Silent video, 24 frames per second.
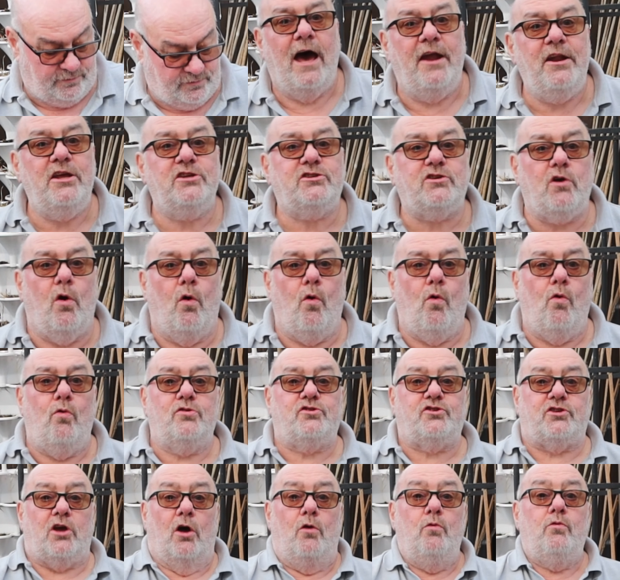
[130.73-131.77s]
And it's
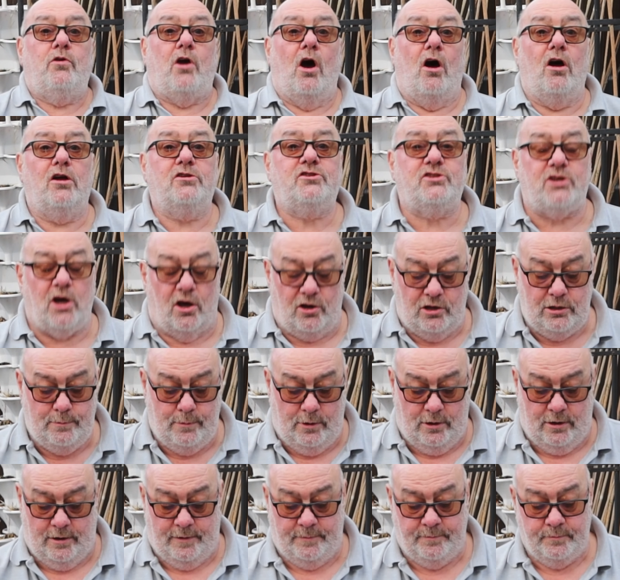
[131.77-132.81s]
also got a
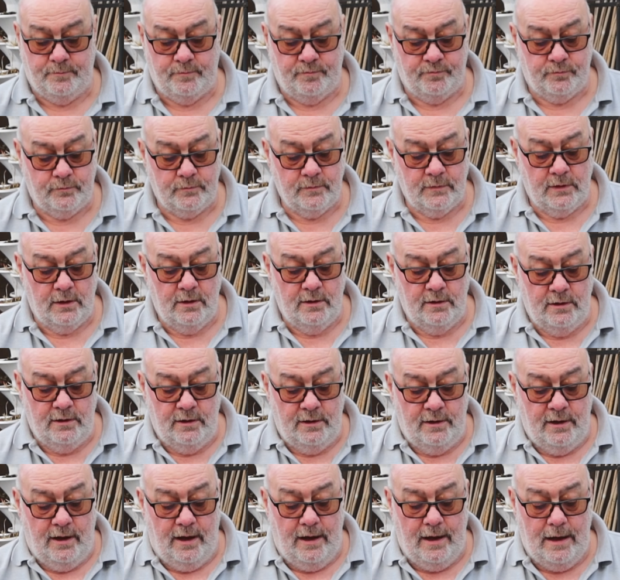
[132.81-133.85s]
timer.
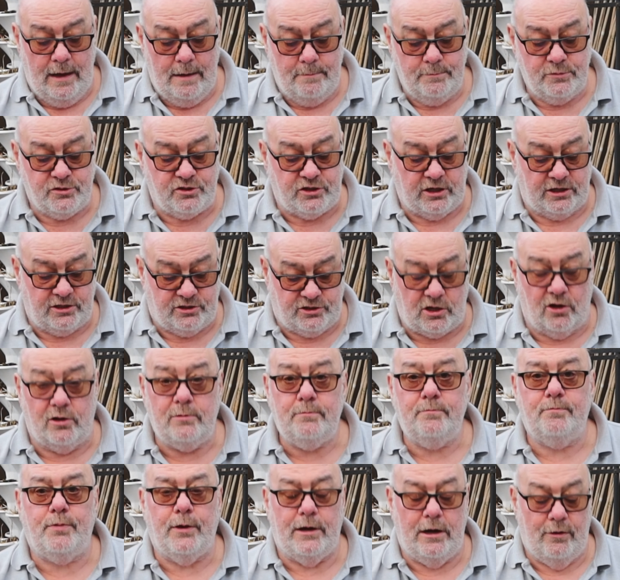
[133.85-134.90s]
Um, six
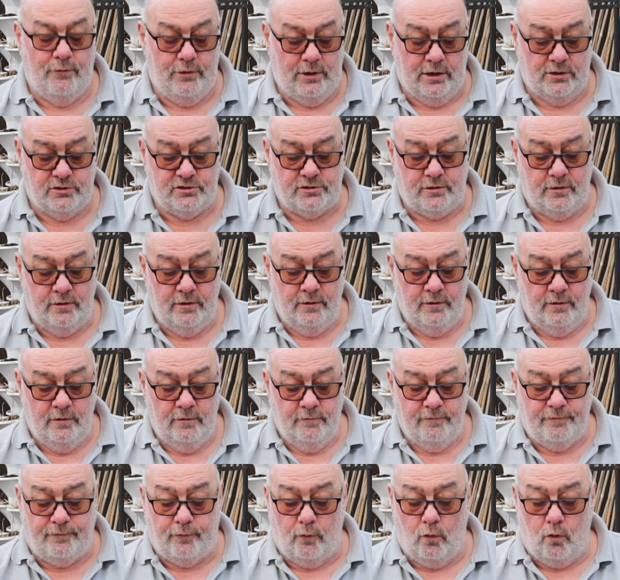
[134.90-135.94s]
time periods.
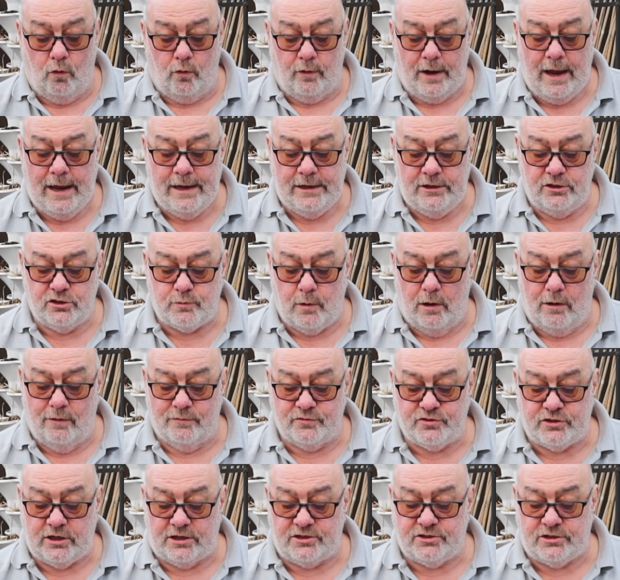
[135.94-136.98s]
4, 8,
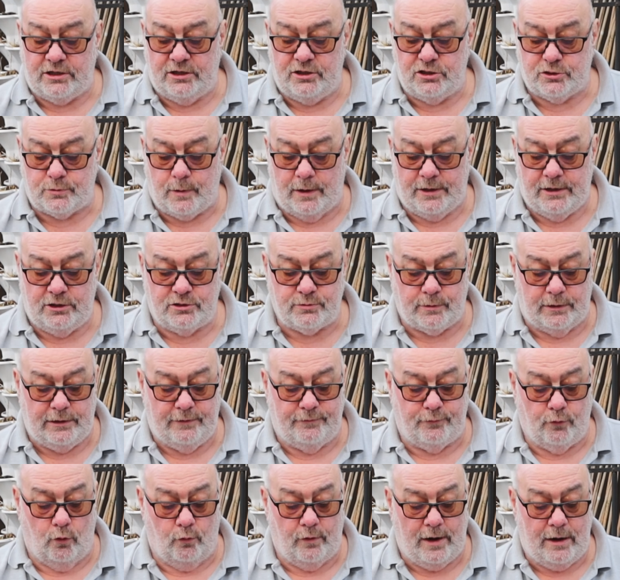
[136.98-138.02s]
12, 16, 20,
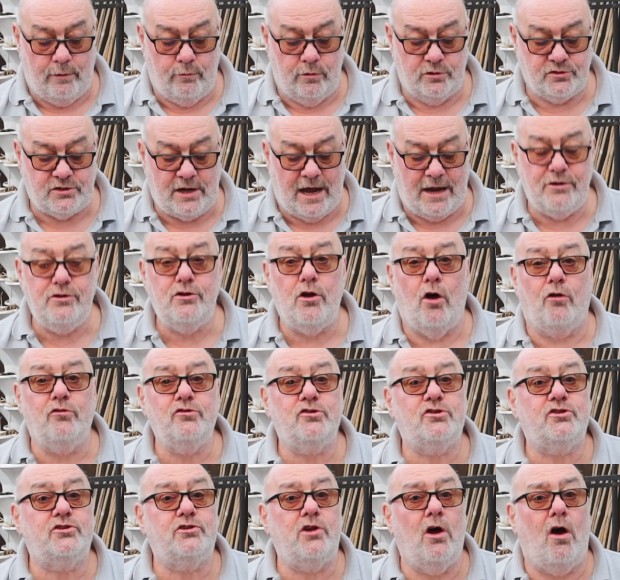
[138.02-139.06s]
24 hours and
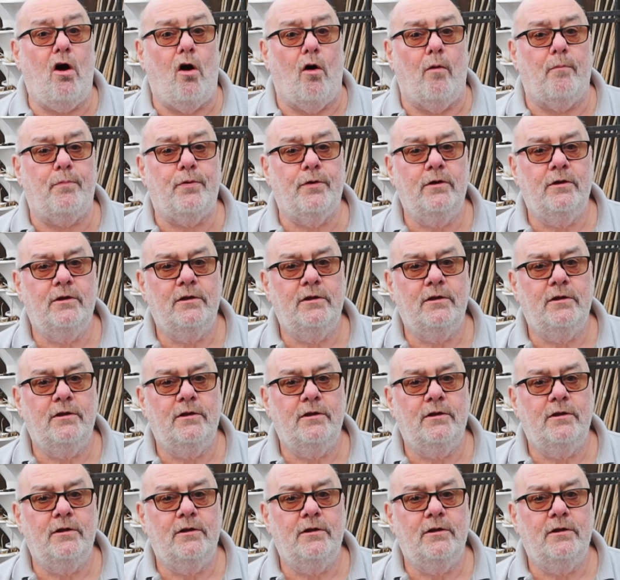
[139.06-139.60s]
non-stop.